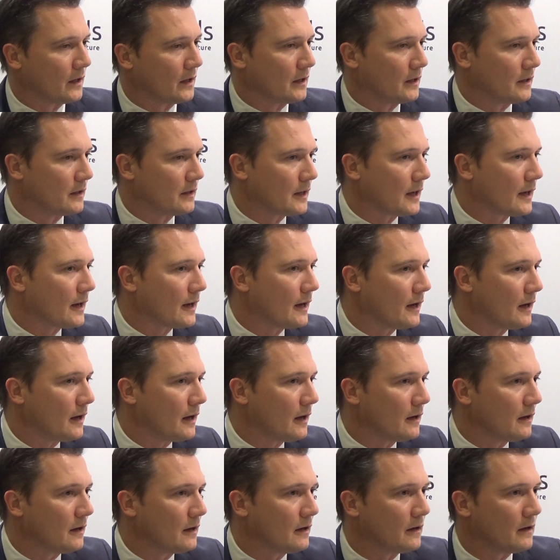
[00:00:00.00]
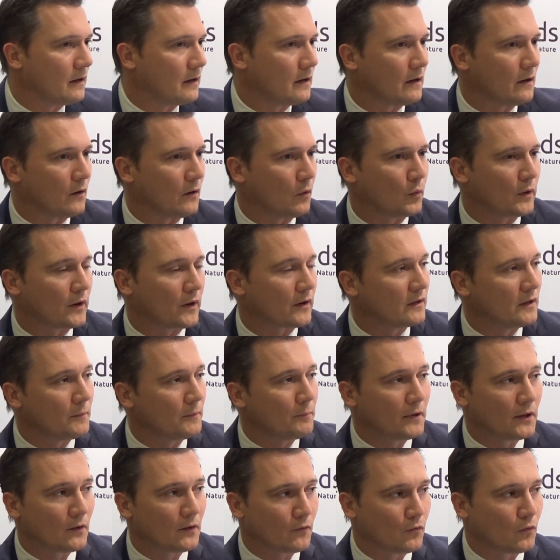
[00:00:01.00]
Yeah, we are
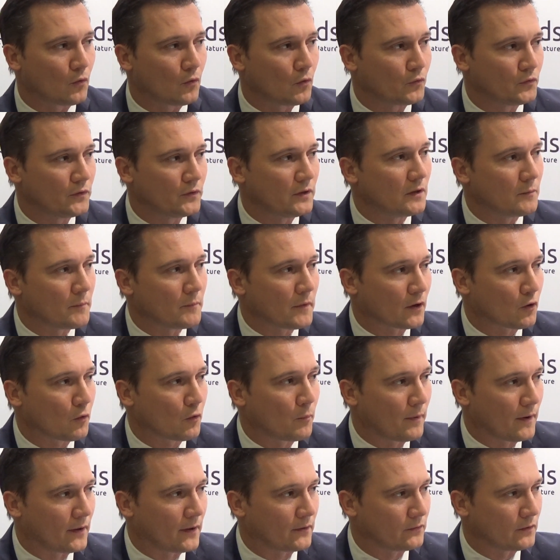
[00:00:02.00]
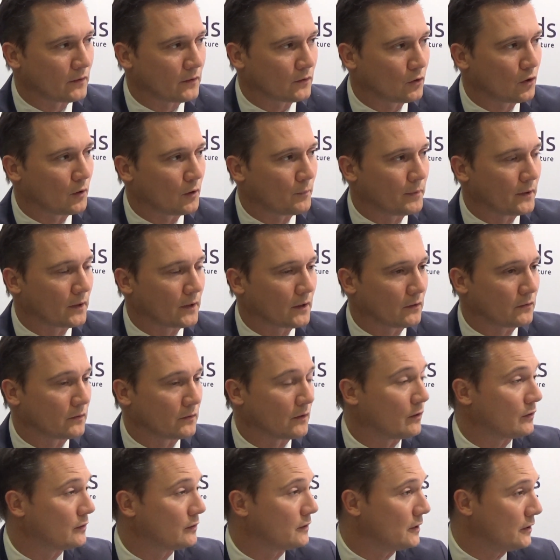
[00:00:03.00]
deeply involved in the microplastic topic. It's a
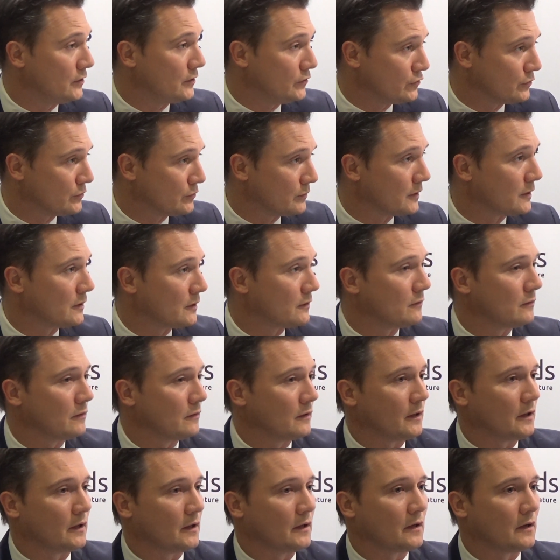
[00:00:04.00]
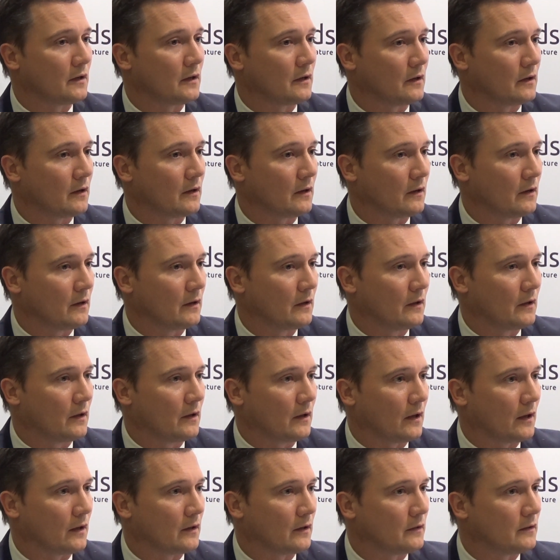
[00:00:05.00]
hot issue now. Sure.
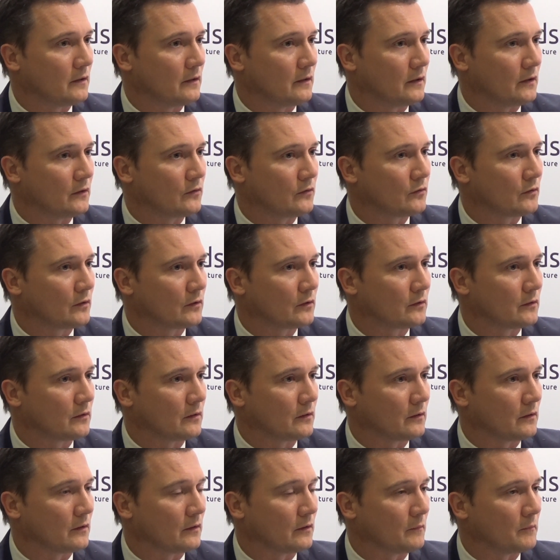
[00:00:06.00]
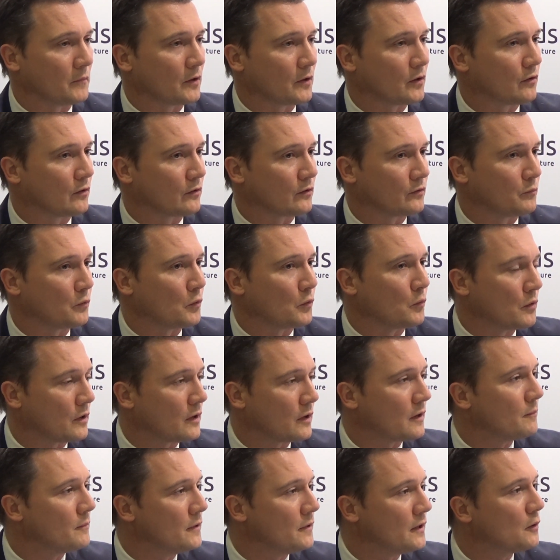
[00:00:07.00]
And it's not because we want
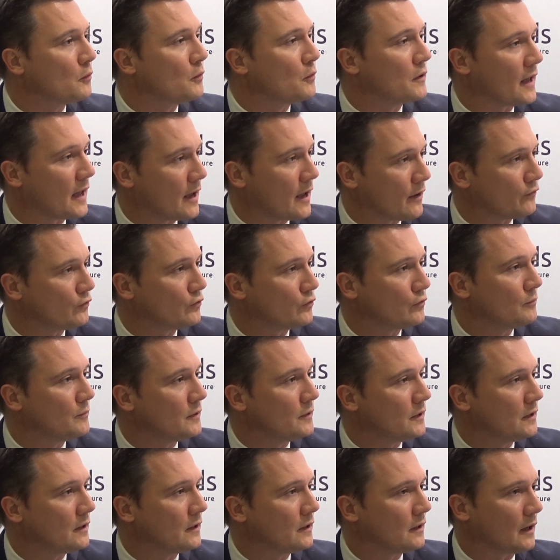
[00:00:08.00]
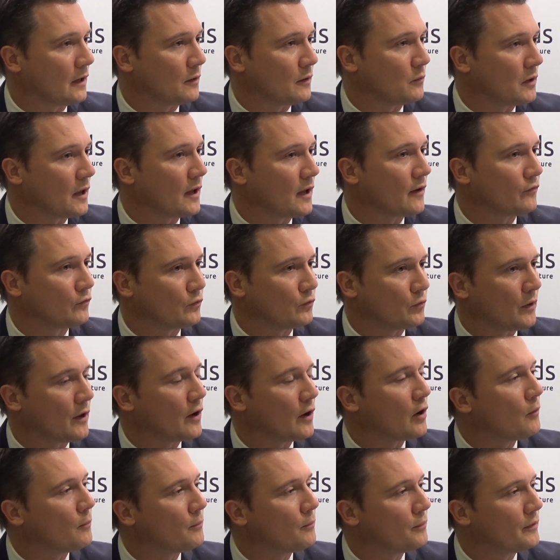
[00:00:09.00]
to be, we have to be, and we have to
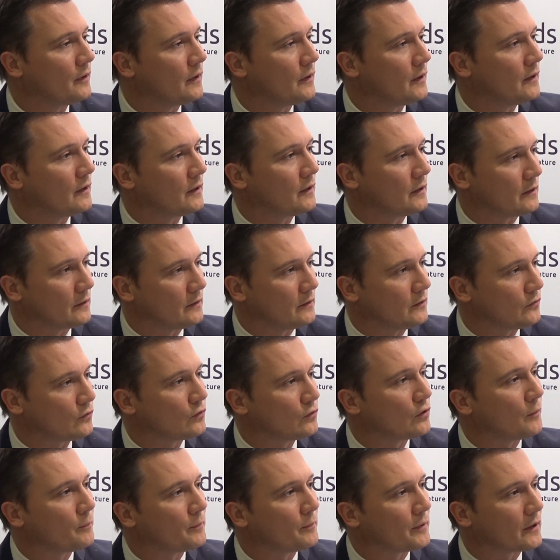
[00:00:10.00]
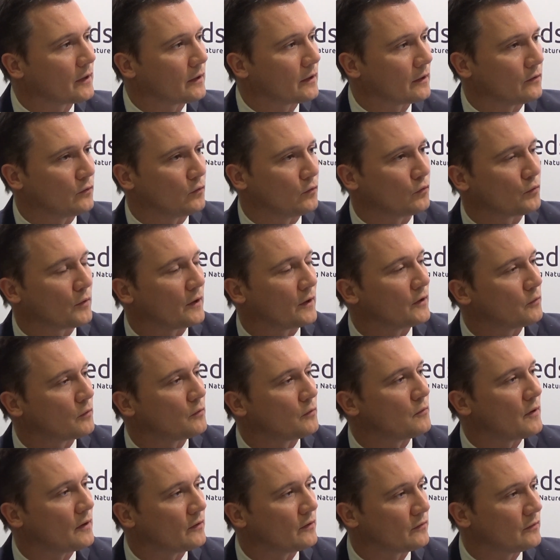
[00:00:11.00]
help this topic to try to
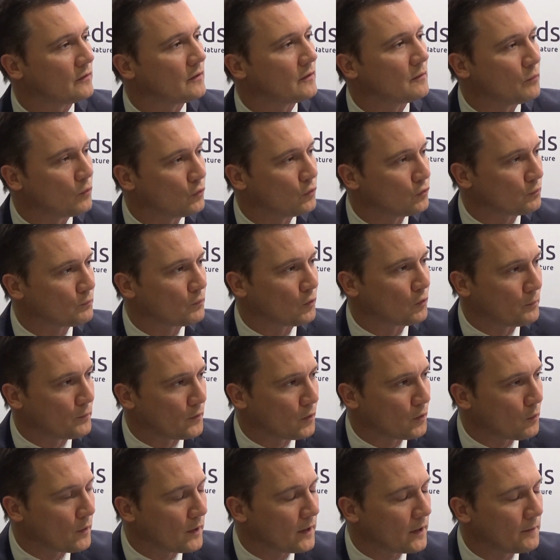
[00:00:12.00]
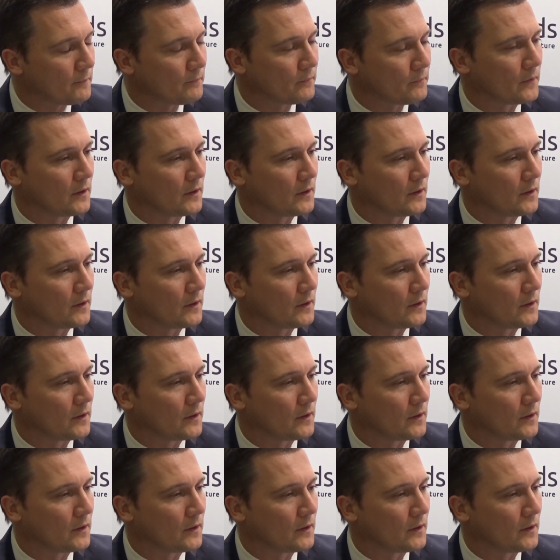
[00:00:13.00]
address it the most proper way.